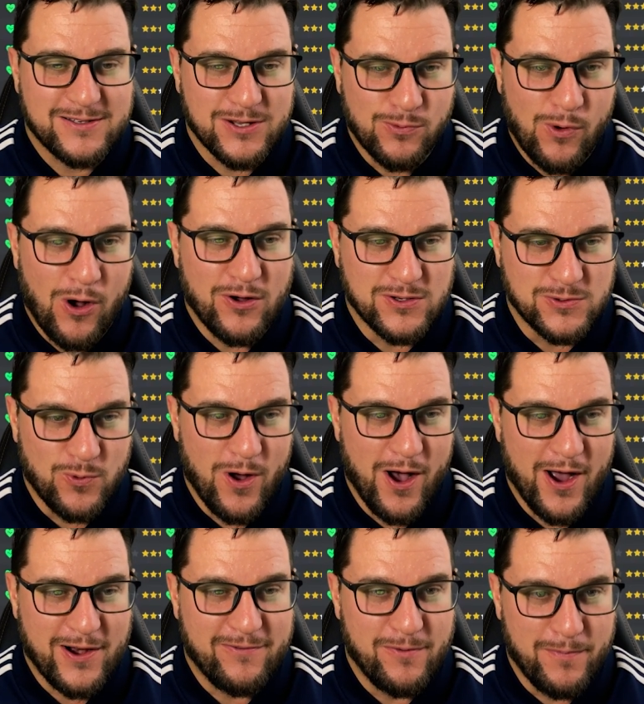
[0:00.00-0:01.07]
to what has
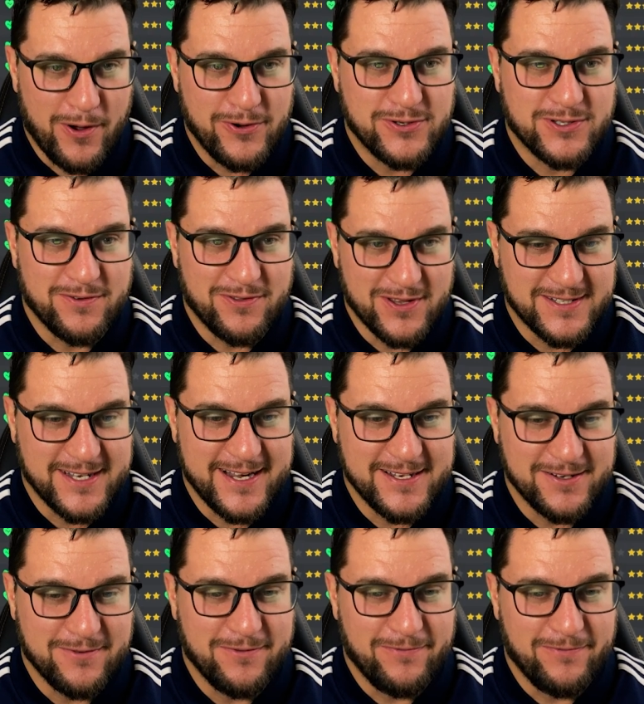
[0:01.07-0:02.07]
worked for most of the season.